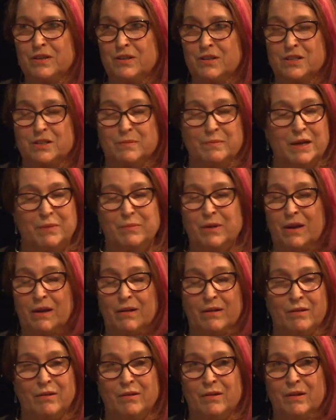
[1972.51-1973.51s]
just to make me
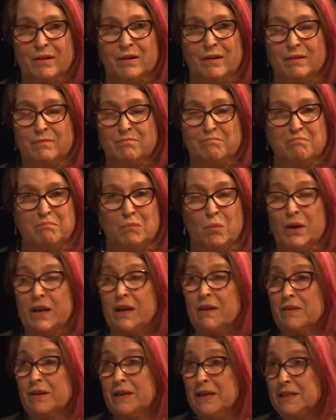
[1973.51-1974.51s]
go
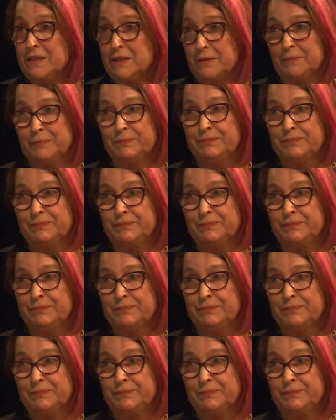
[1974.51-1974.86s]
weak at the knees.